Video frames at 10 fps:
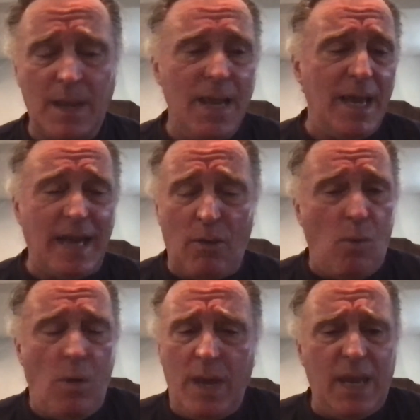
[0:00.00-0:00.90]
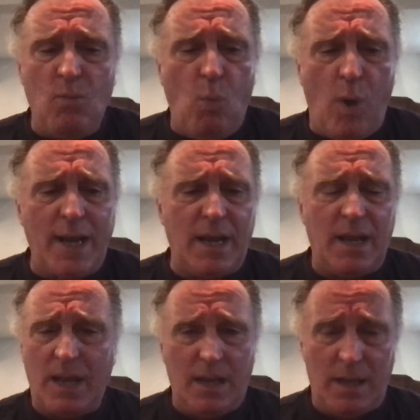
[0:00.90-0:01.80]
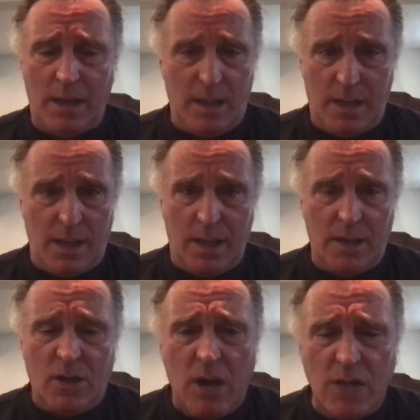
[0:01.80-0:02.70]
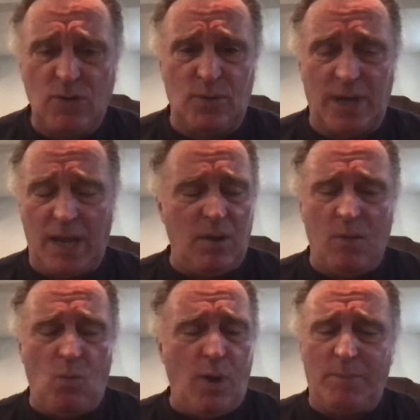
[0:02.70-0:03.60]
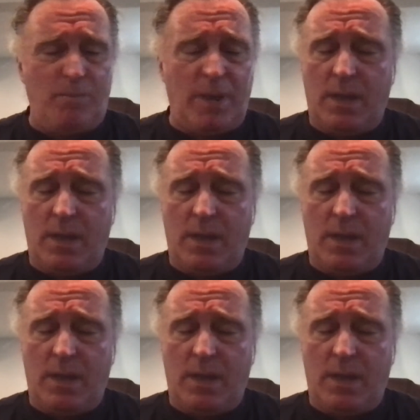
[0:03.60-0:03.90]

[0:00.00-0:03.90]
Now, in what country, in, in what,